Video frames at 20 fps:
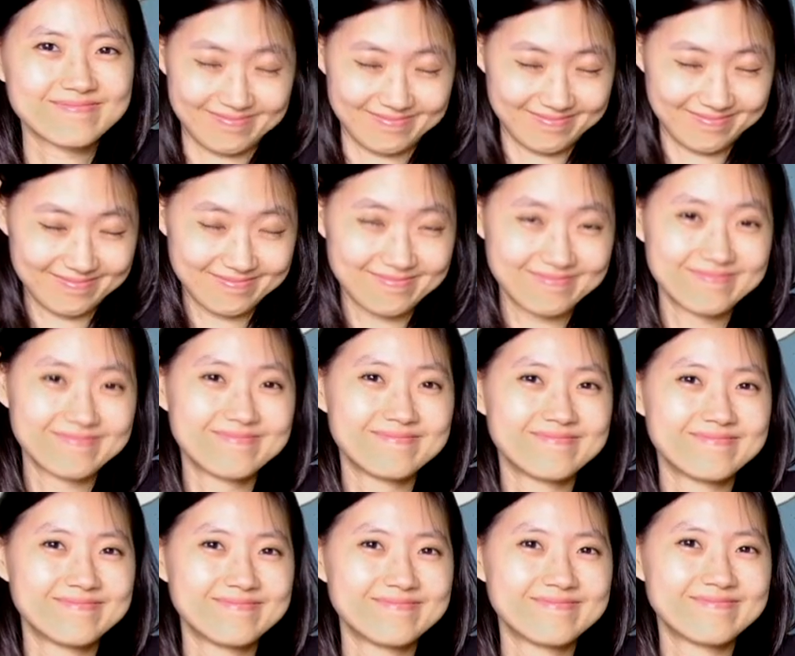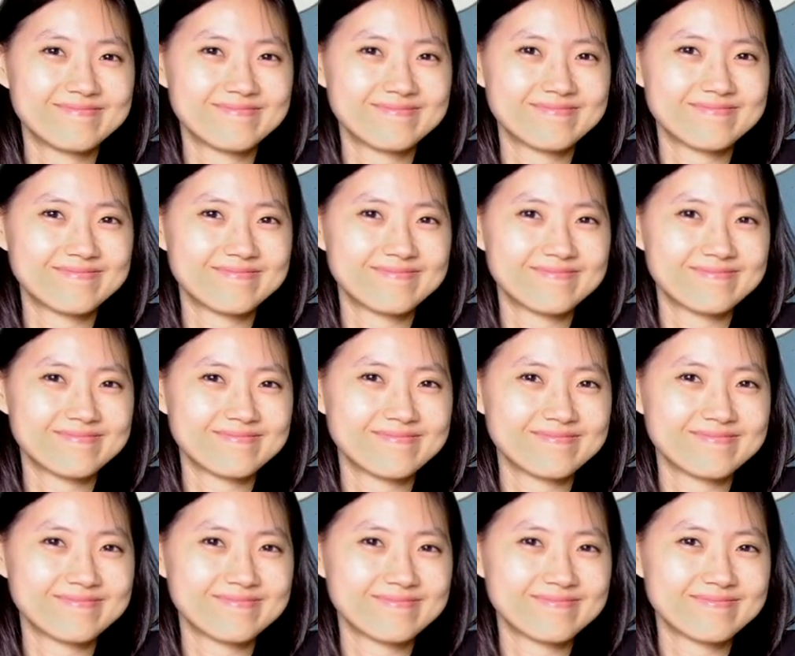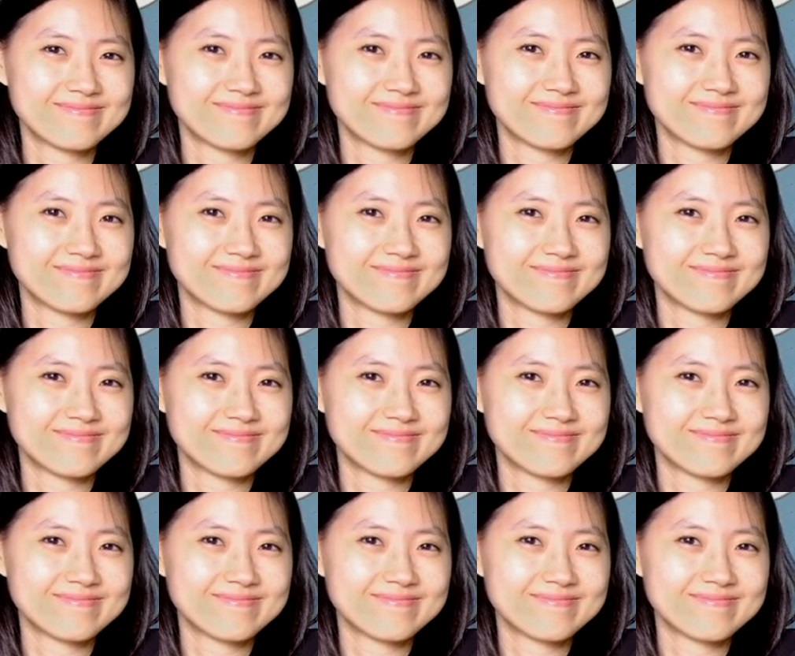(silent)